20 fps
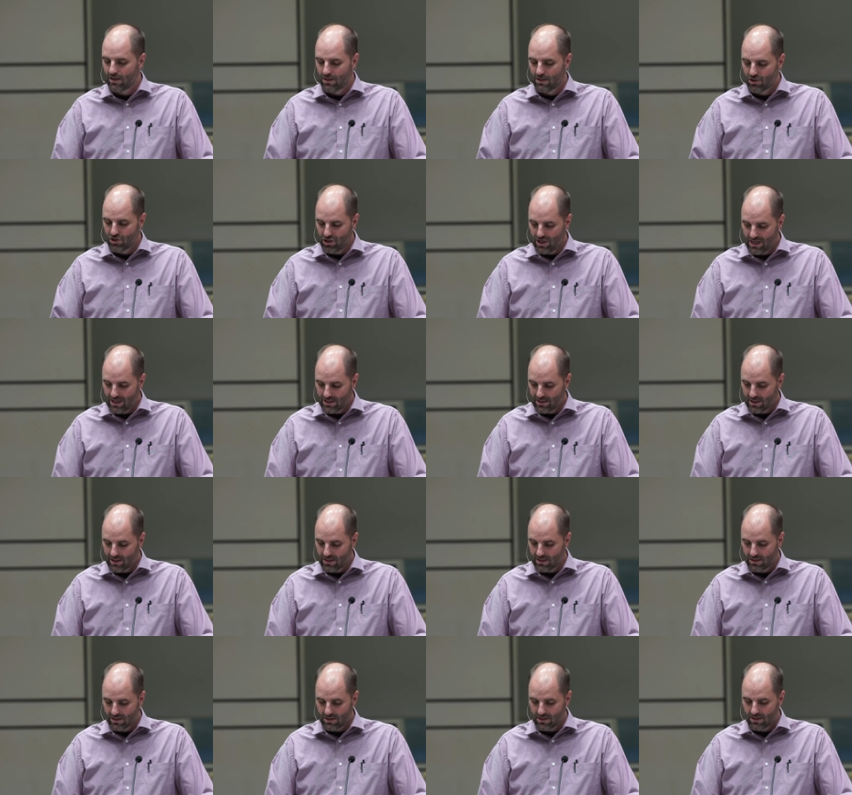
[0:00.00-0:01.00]

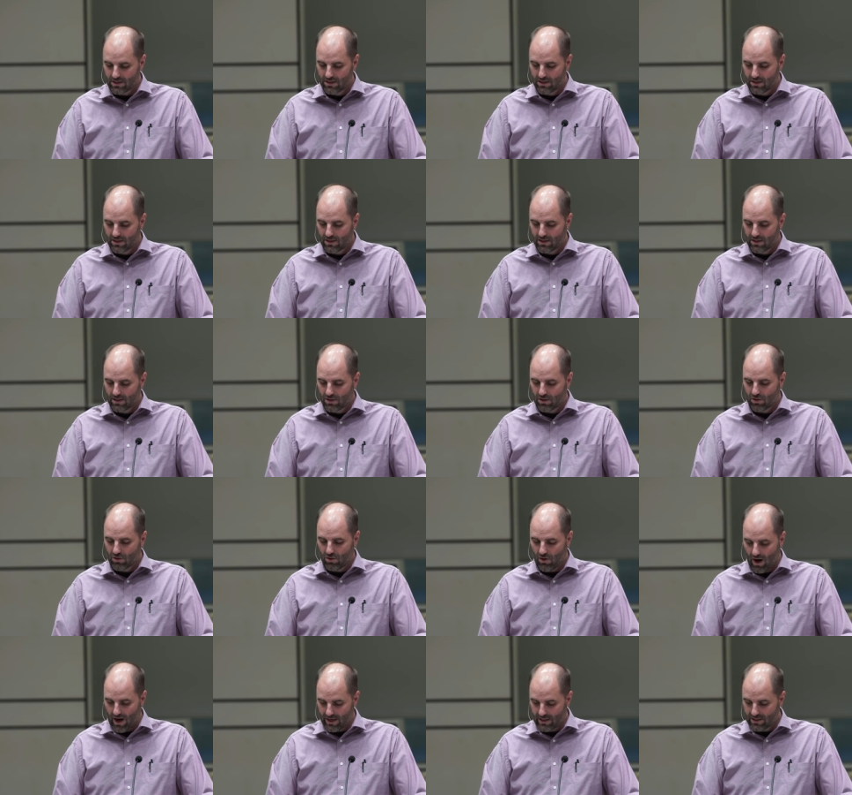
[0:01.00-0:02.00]
Jesus
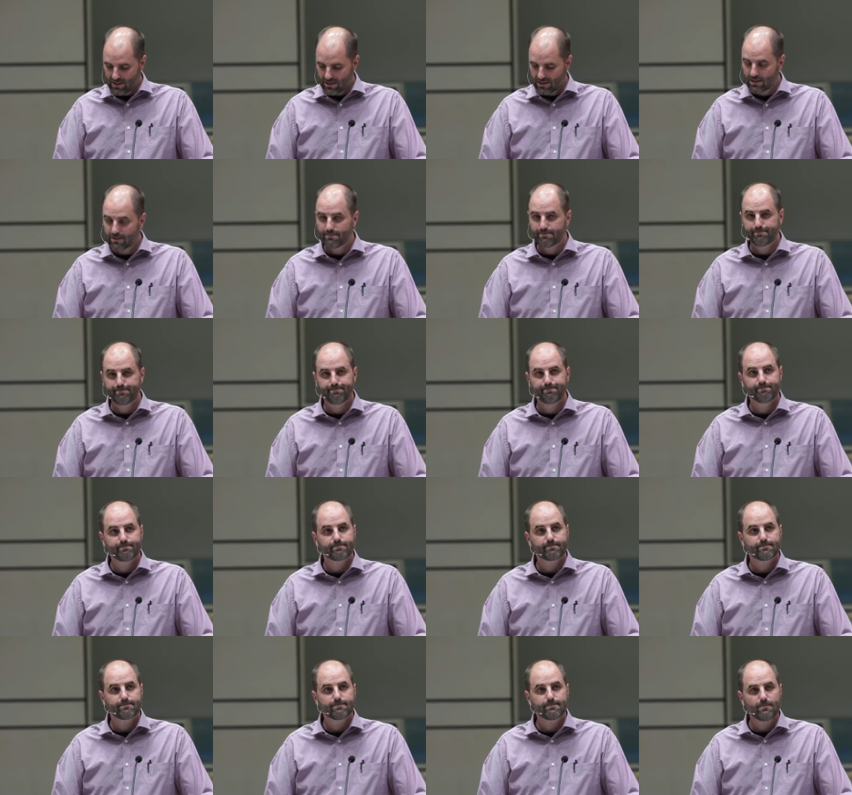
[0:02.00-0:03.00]
Christ.
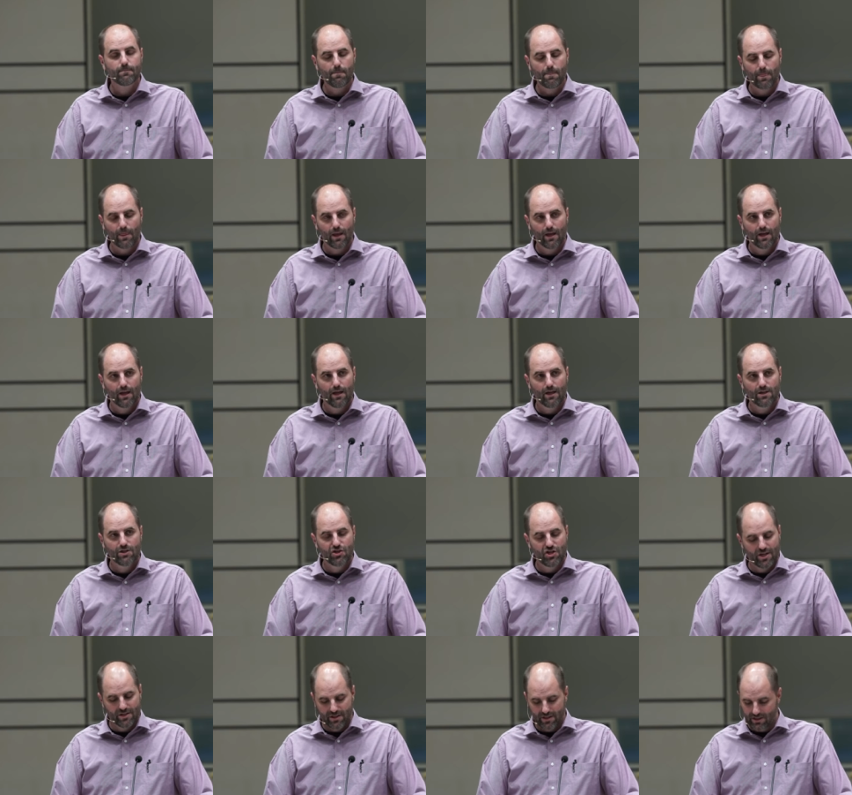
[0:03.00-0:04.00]

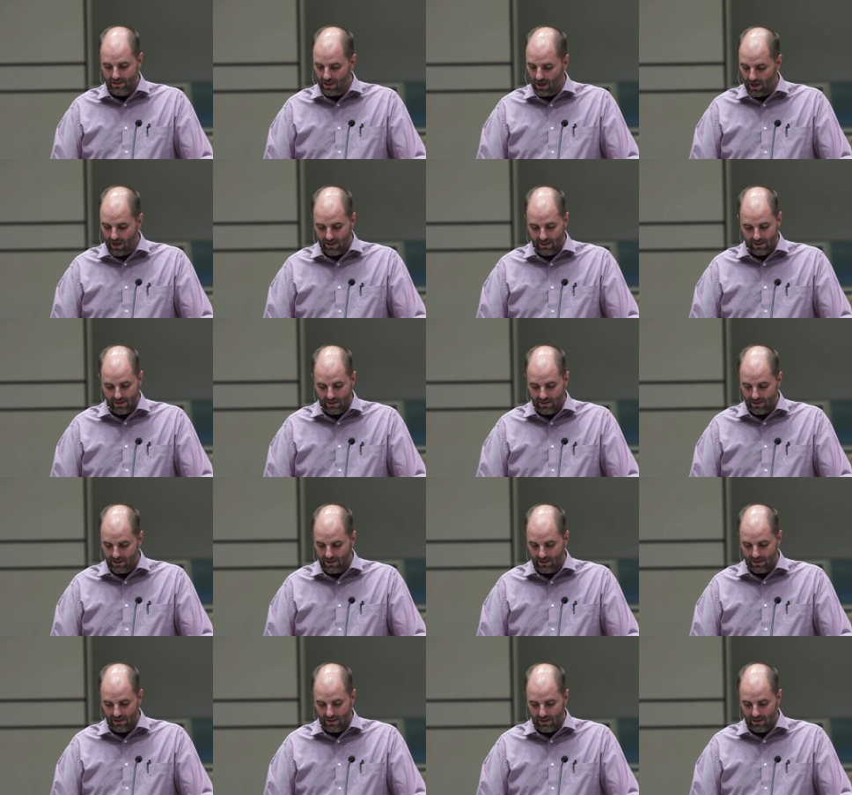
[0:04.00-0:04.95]
Jesus taught us